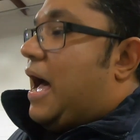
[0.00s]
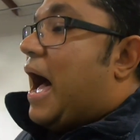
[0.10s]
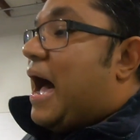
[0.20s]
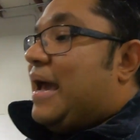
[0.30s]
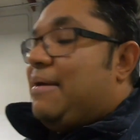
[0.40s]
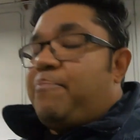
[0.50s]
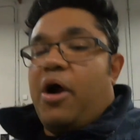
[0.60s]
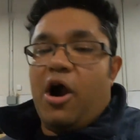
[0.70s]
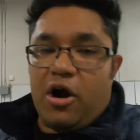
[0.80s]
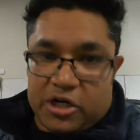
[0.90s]
I
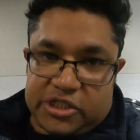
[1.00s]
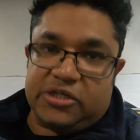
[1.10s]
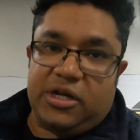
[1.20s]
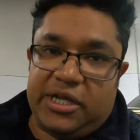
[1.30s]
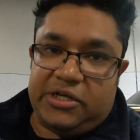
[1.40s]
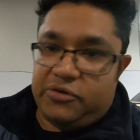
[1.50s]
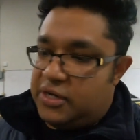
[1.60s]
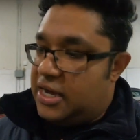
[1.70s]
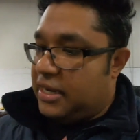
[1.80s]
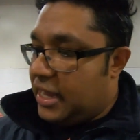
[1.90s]
personally do
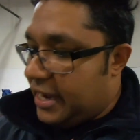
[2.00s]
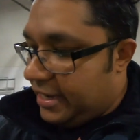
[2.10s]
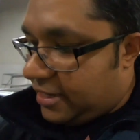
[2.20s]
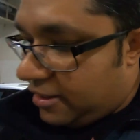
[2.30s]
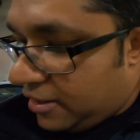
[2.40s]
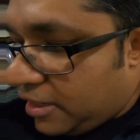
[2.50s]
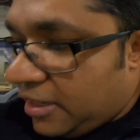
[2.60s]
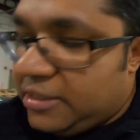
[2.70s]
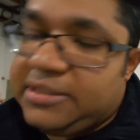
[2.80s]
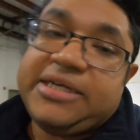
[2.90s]
not like
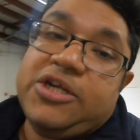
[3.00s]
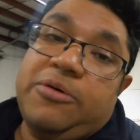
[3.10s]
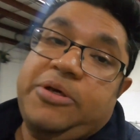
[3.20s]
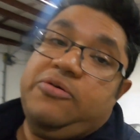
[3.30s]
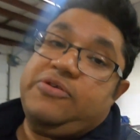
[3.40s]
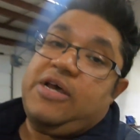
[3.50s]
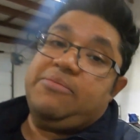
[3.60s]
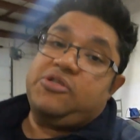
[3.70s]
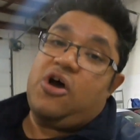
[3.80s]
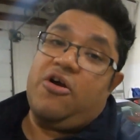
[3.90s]
DWs.
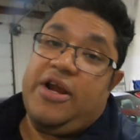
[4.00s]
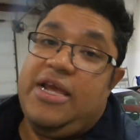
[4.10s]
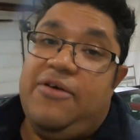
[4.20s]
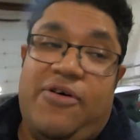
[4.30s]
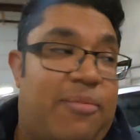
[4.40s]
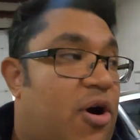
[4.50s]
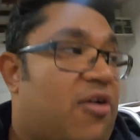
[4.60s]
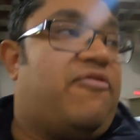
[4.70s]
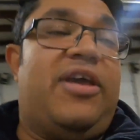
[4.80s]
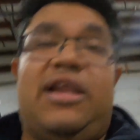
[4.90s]
I'm sorry if I'm
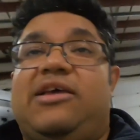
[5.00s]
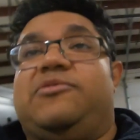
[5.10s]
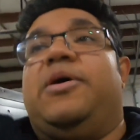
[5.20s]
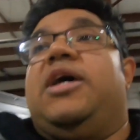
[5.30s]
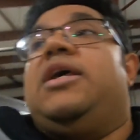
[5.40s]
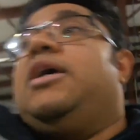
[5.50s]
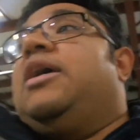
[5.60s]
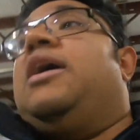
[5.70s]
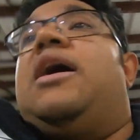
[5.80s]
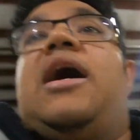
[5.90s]
hurting feelings, but
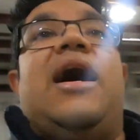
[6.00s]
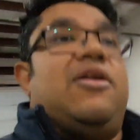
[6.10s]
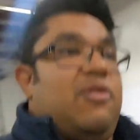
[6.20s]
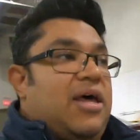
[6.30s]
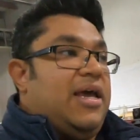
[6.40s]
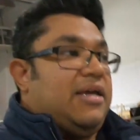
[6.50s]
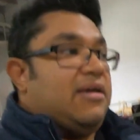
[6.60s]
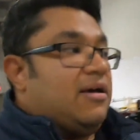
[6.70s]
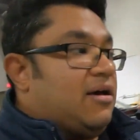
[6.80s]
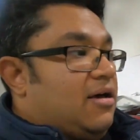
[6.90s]
I don't
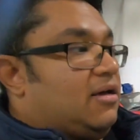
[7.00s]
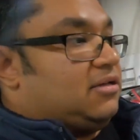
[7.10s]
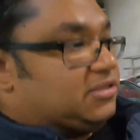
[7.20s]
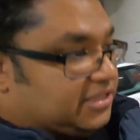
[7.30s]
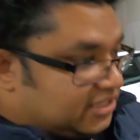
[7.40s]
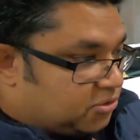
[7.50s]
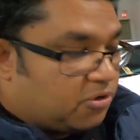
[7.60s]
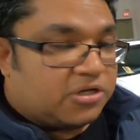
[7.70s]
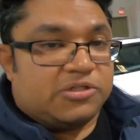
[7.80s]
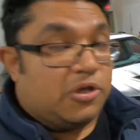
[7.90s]
like
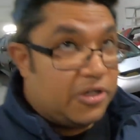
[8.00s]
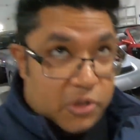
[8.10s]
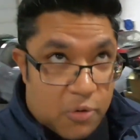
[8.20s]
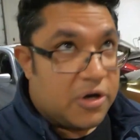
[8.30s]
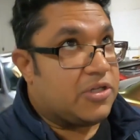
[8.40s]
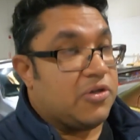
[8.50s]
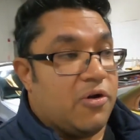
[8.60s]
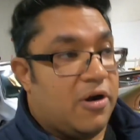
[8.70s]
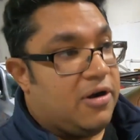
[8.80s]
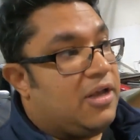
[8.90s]
Deutschworks
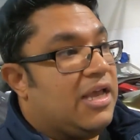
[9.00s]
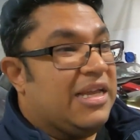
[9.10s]
or